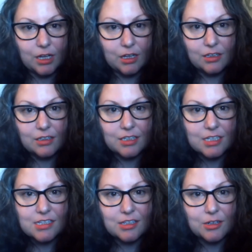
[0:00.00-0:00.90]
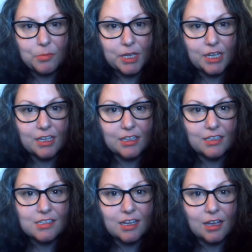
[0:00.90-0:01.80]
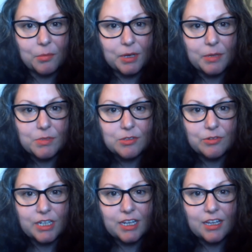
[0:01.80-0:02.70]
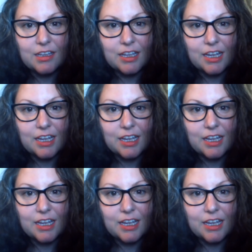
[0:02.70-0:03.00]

well, just a little bit is uh, my name's Serena,